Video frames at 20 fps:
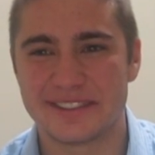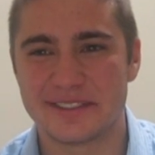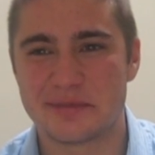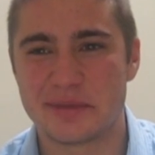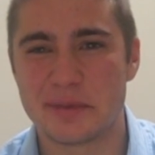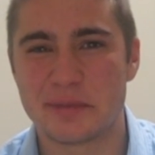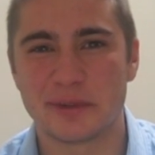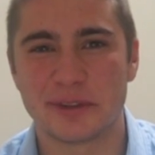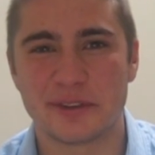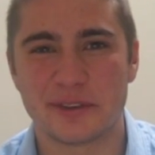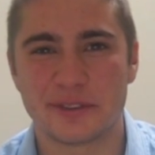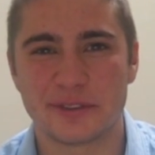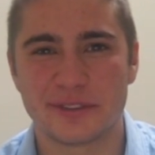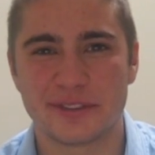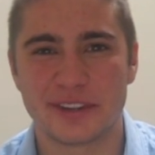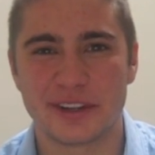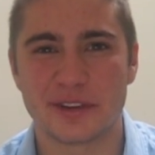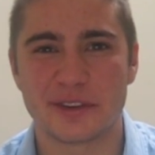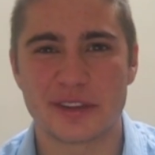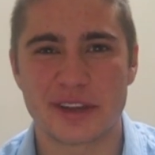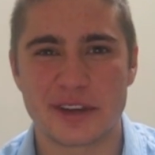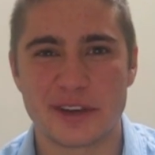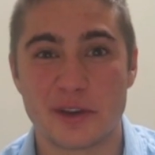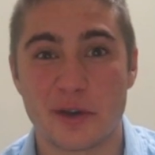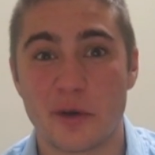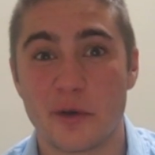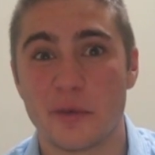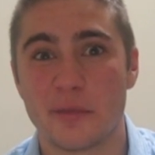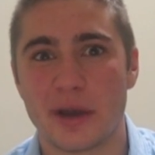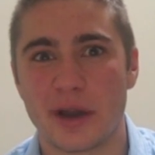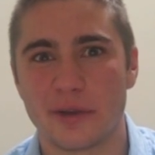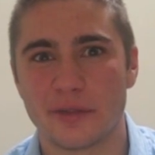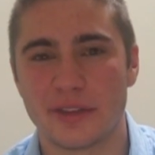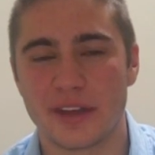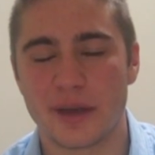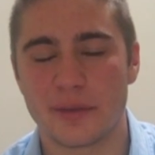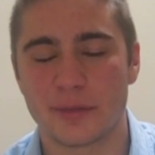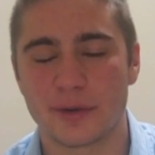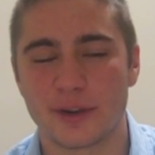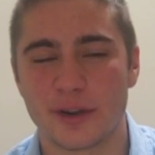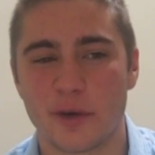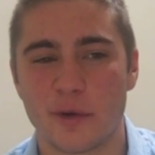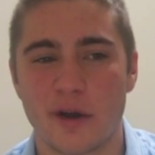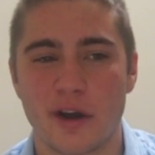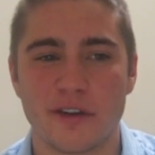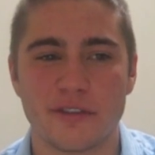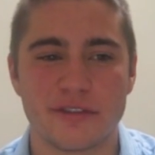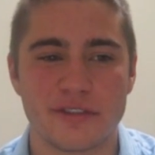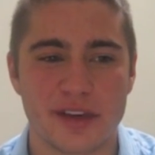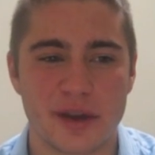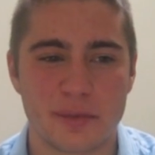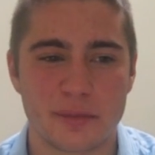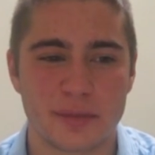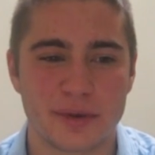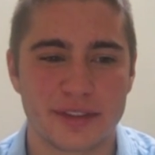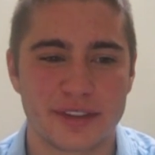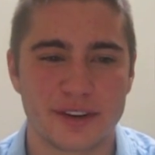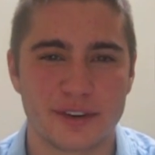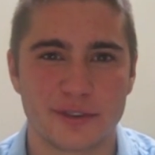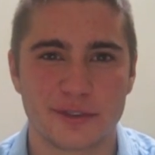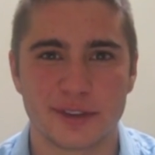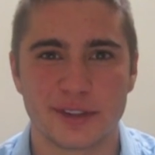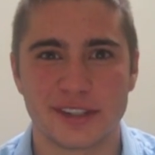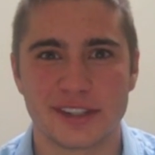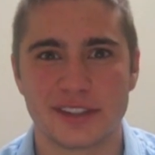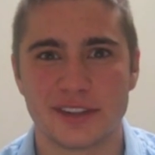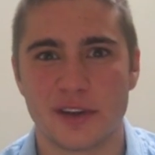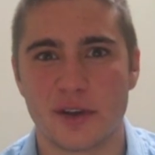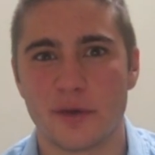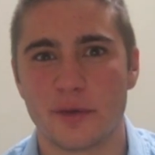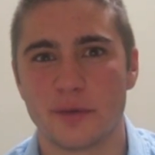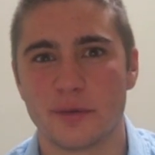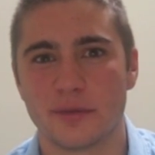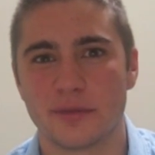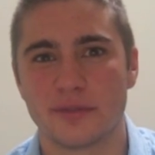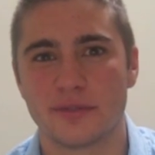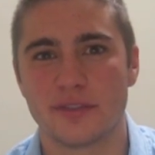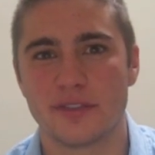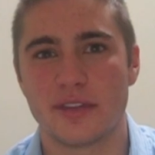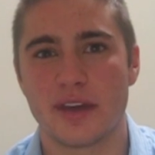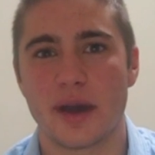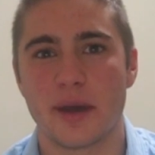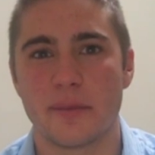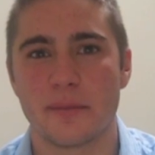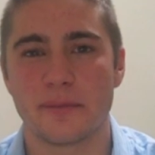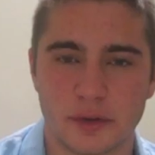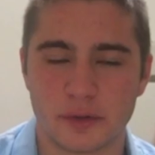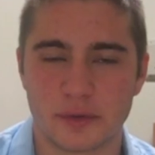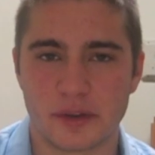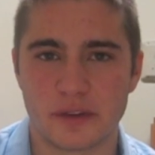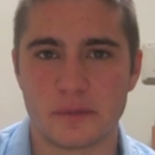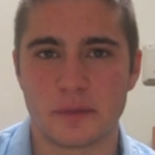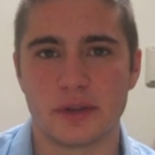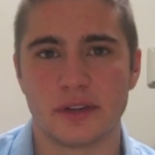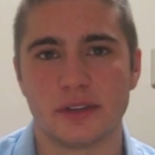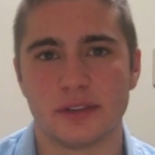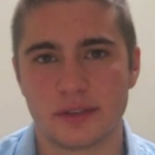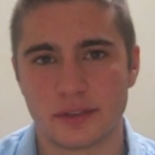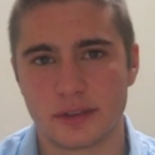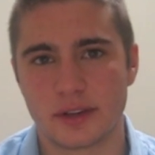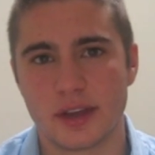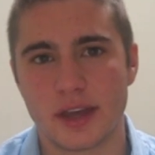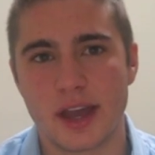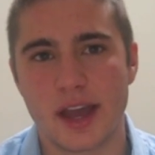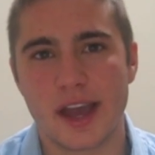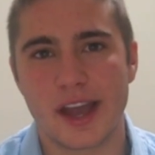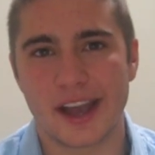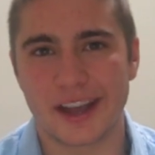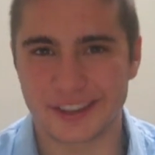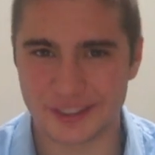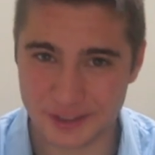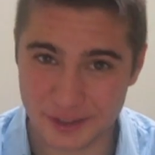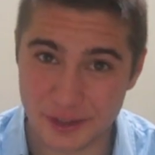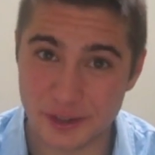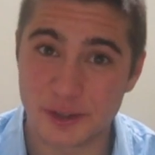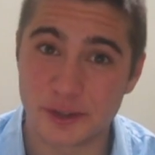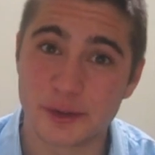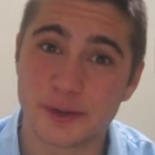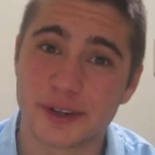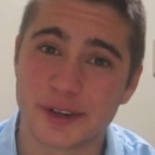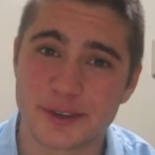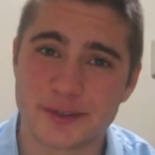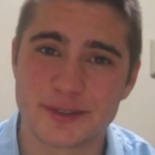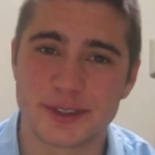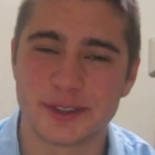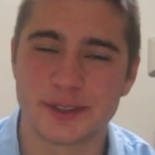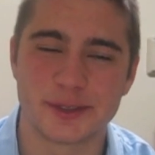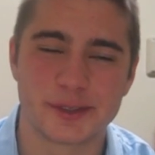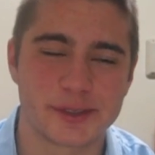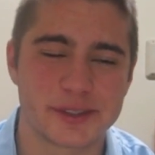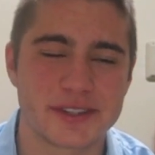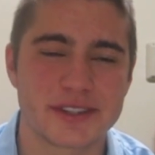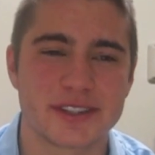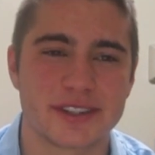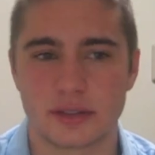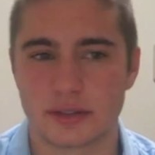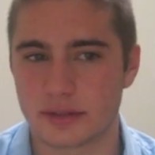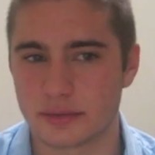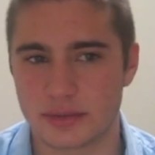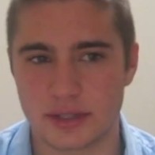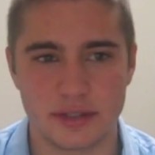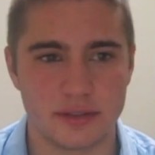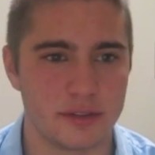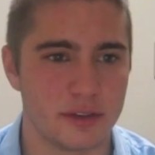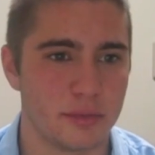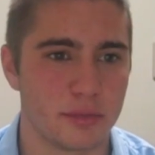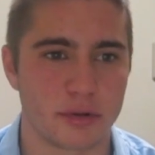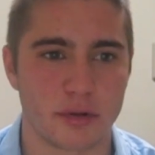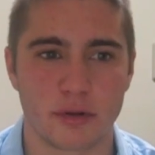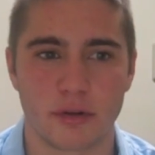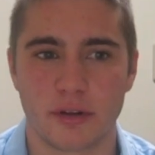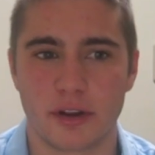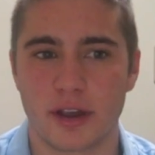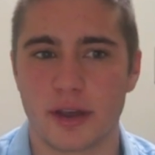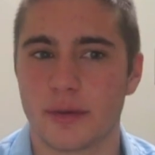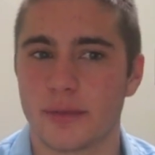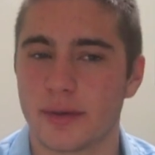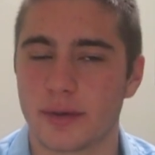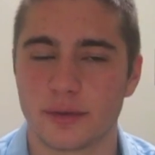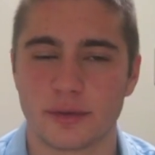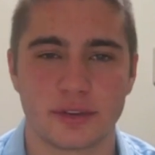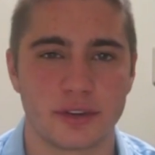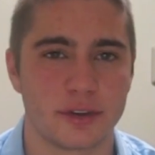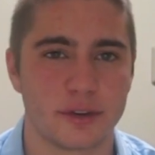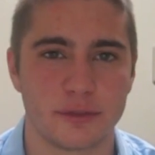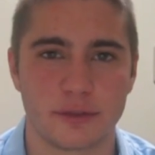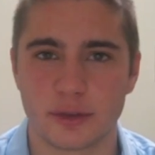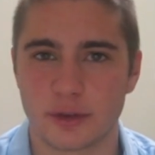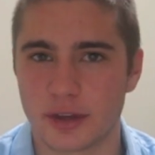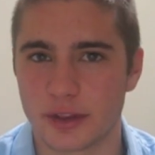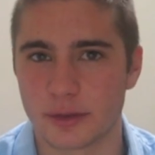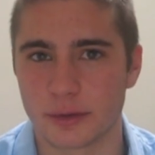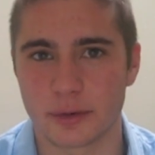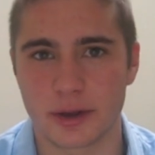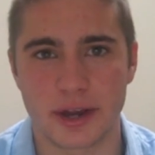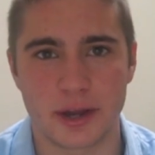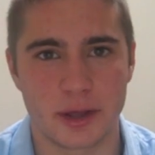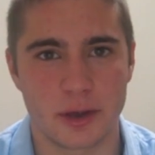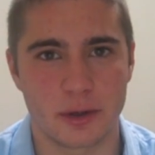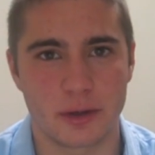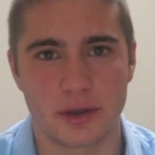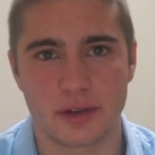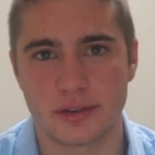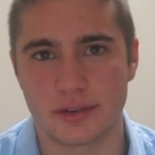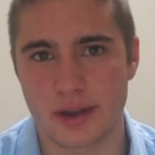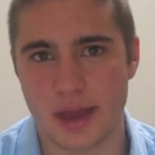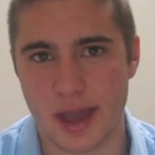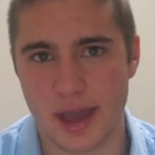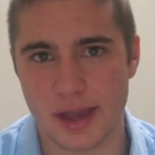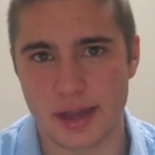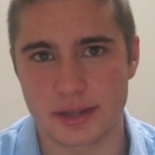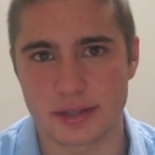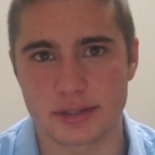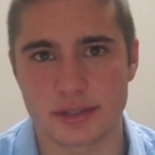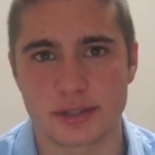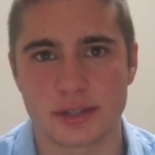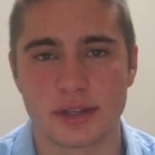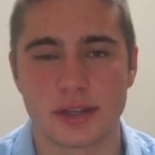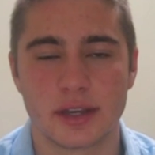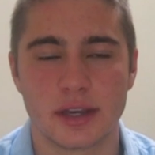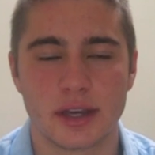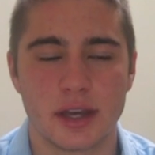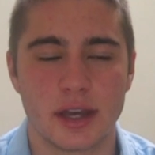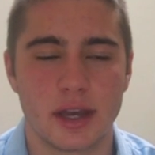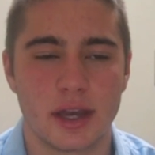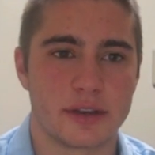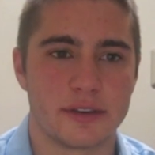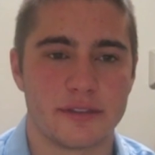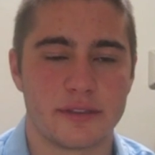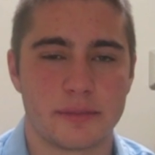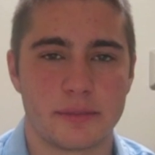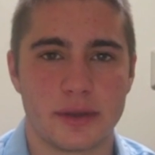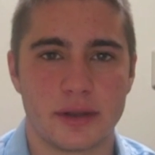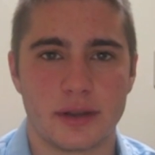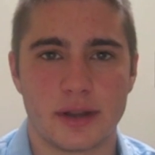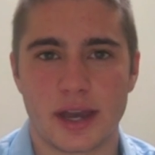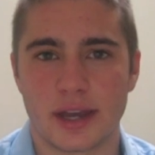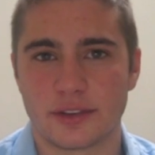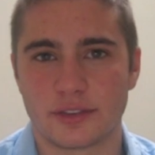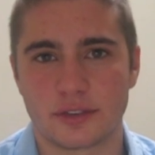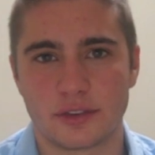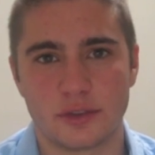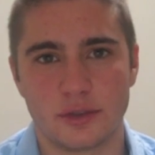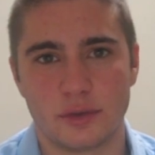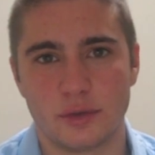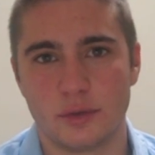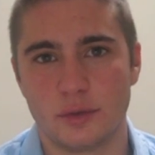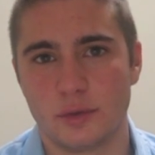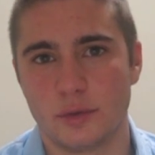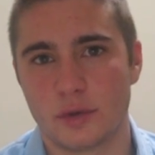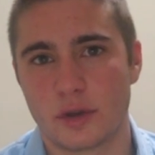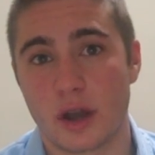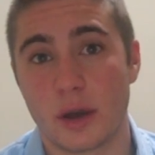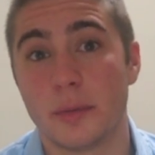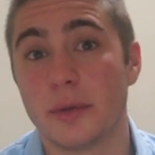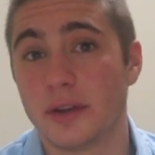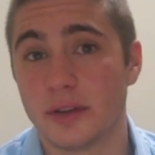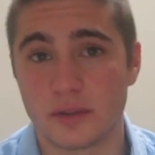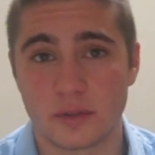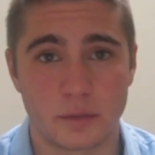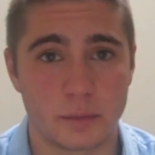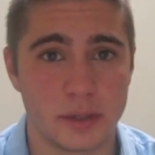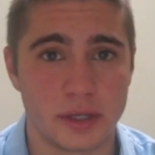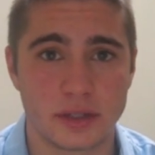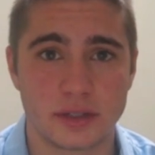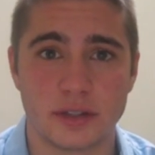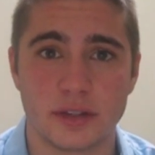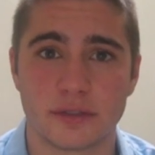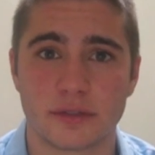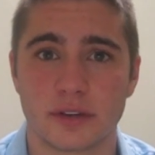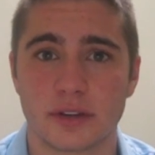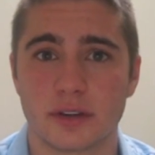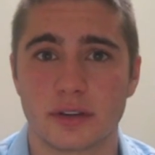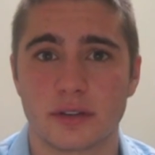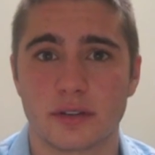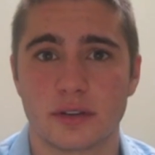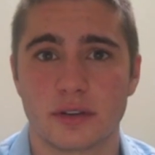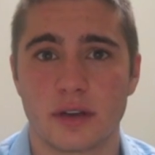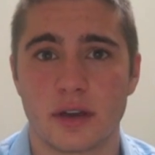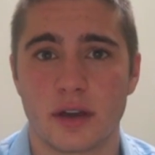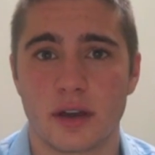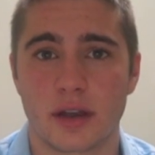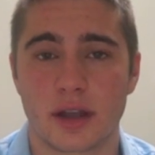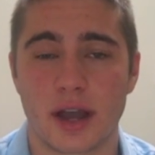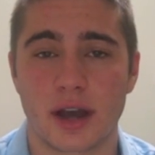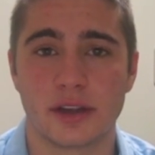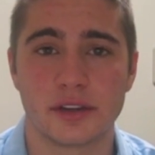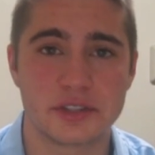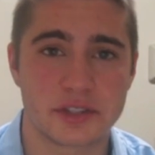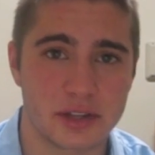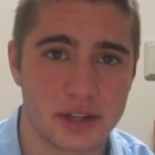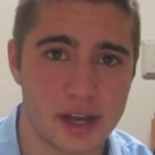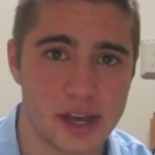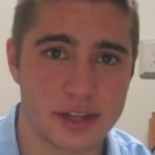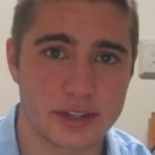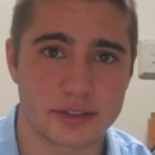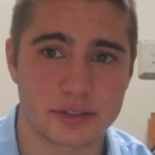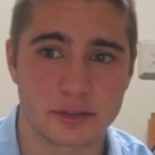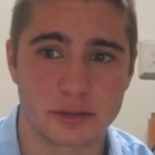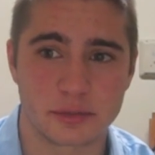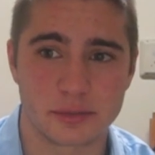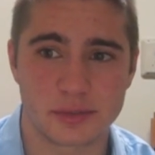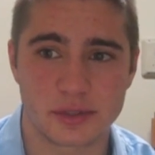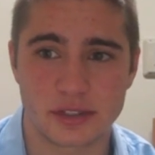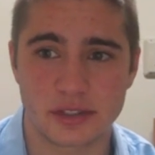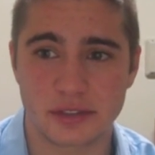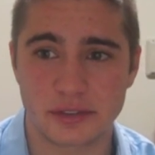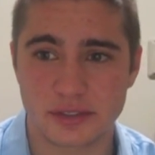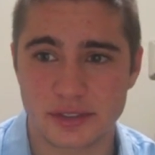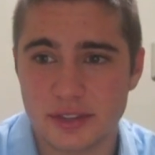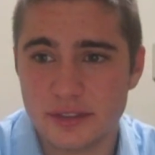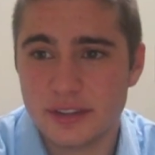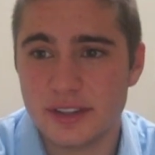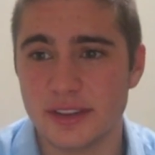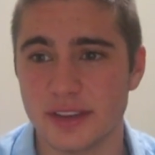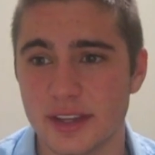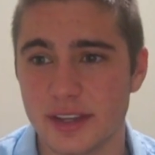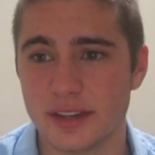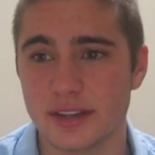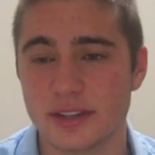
People don't, they know about them or know of them, but they don't really know them. I've been asked to do interviews, TV program. I was interviewed on the radio at NAS. I've been asked to come in and speak to different college classrooms, stuff like that.